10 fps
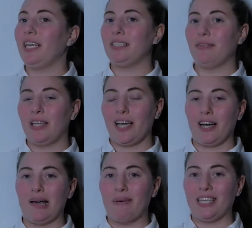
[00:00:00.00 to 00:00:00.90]
Thanks for clicking
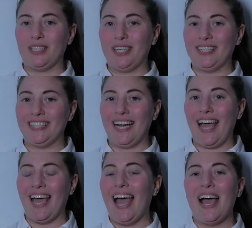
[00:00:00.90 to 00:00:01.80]
on my channel
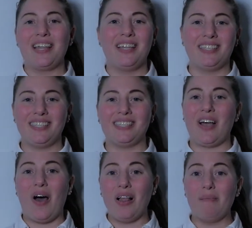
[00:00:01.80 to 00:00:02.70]
today. This is
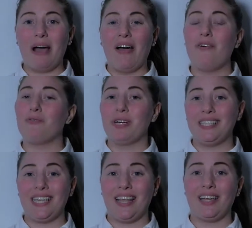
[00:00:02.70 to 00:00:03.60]
all about
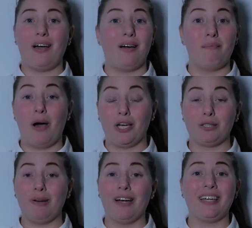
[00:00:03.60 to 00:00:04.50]
reselling on
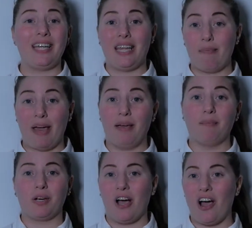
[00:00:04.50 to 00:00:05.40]
Poshmark, eBay,
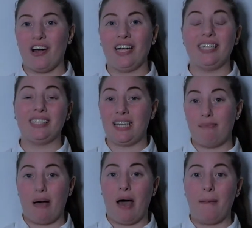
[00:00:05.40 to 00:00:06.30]
MERCARI,
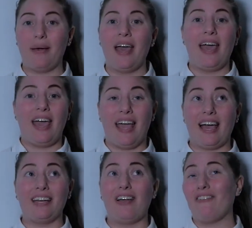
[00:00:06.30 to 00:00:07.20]
Depop,
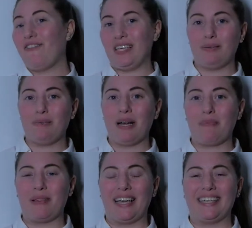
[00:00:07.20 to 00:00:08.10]
and Facebook
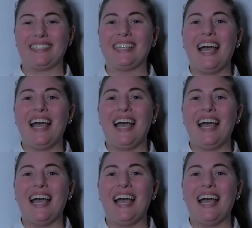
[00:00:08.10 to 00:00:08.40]
Marketplace.